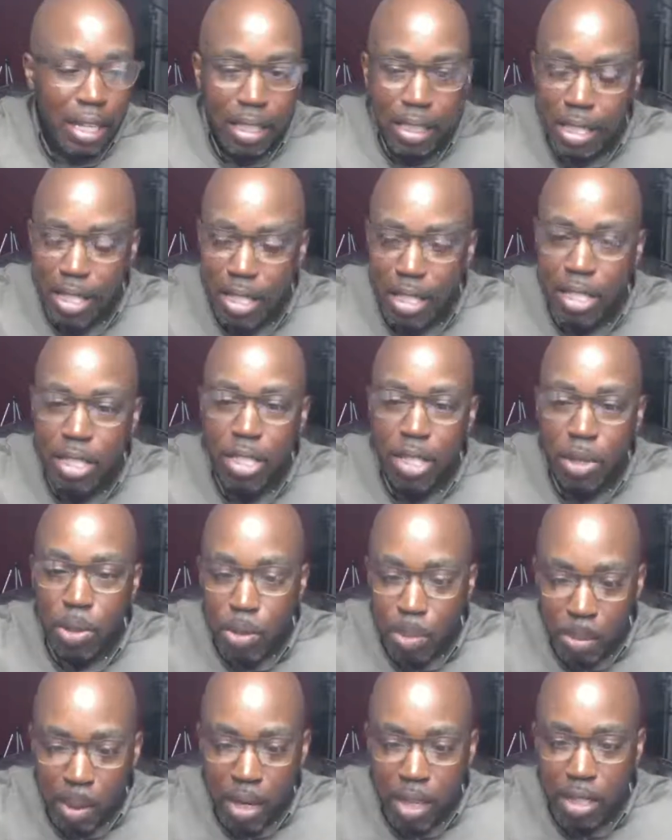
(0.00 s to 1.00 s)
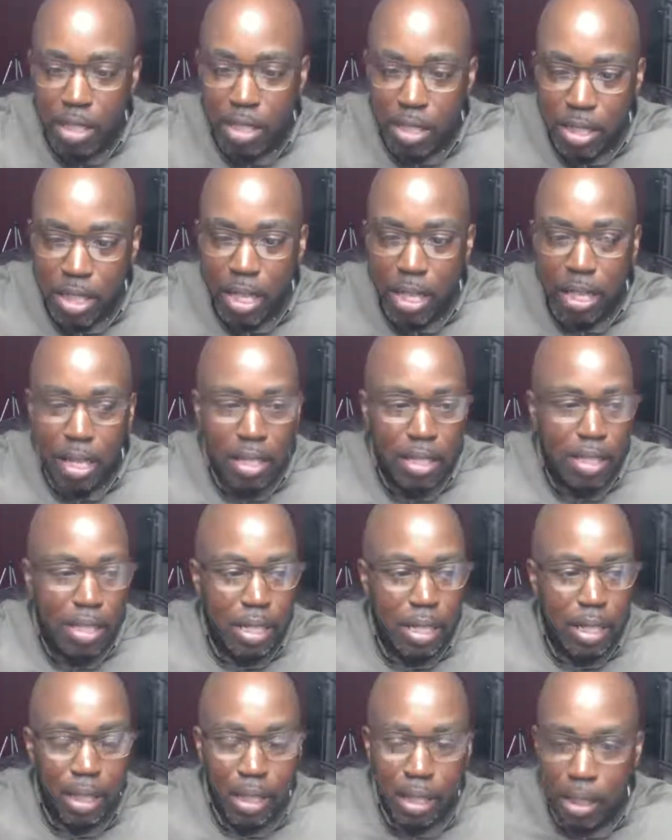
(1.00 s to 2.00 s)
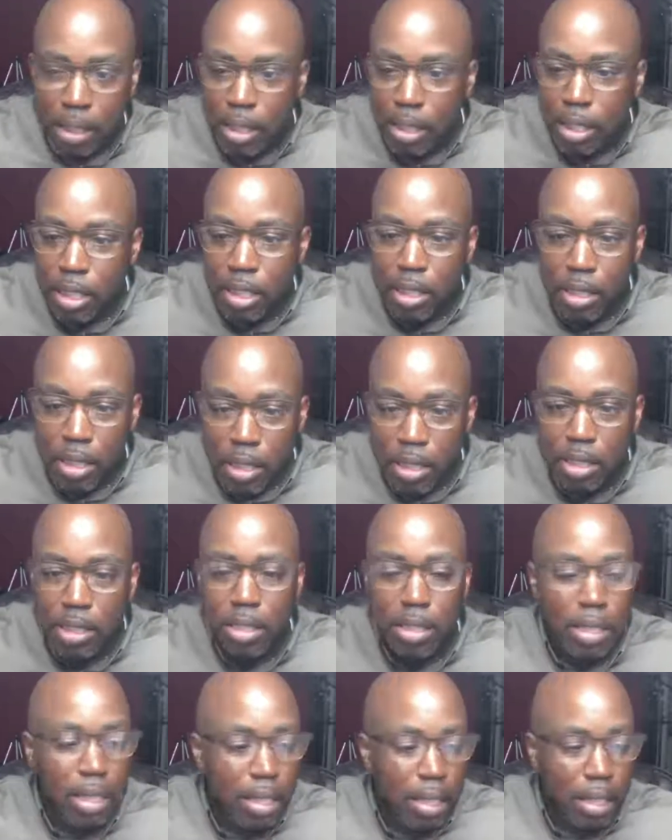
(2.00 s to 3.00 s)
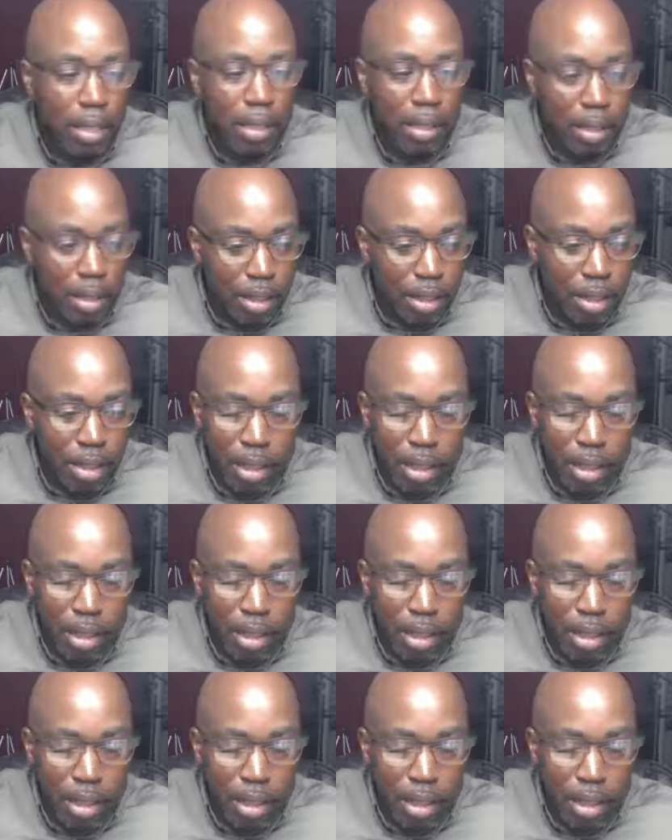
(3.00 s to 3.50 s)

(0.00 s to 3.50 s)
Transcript: to this humongous thing saying, look at this shit here.